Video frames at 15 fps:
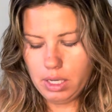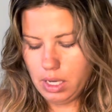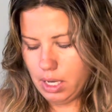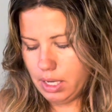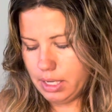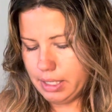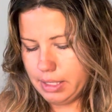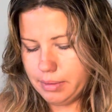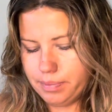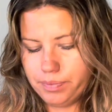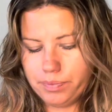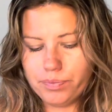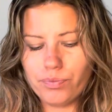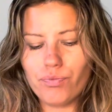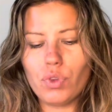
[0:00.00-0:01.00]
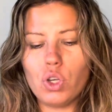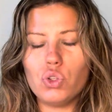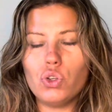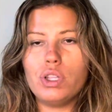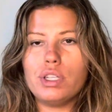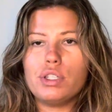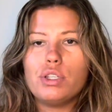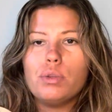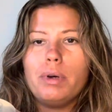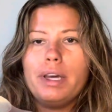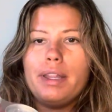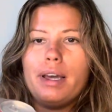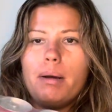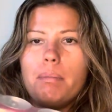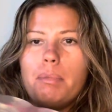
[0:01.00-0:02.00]
So this is why
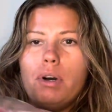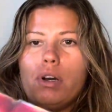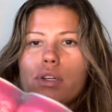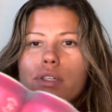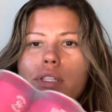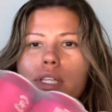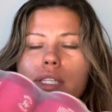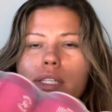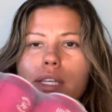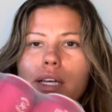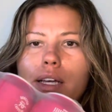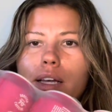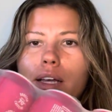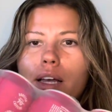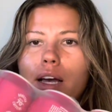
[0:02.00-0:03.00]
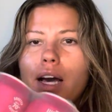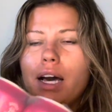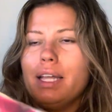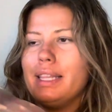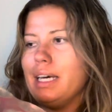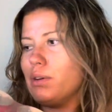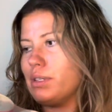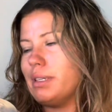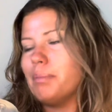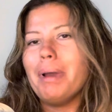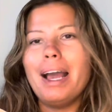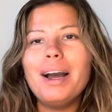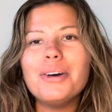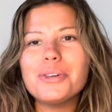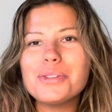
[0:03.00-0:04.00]
that box is 1,000
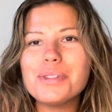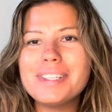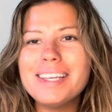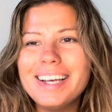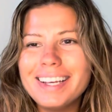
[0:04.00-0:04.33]
pounds.